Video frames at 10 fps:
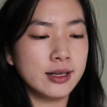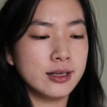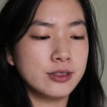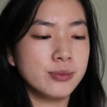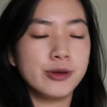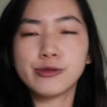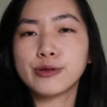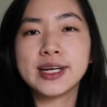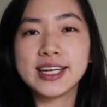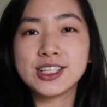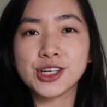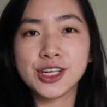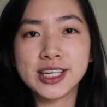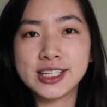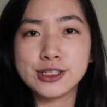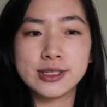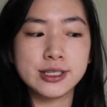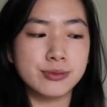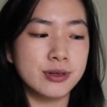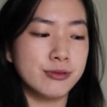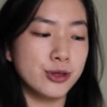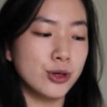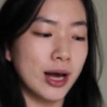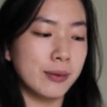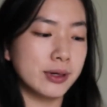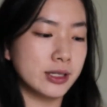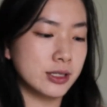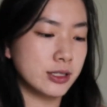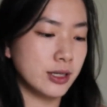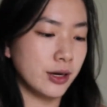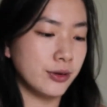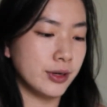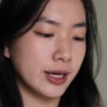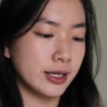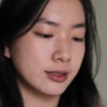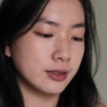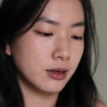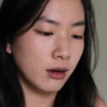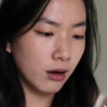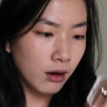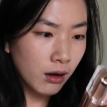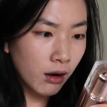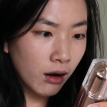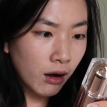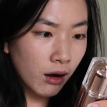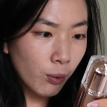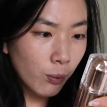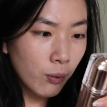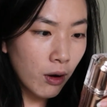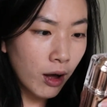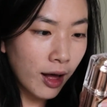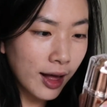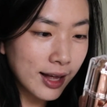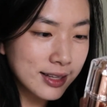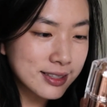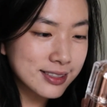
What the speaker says: So before we get started into this review, I want to tell you guys what?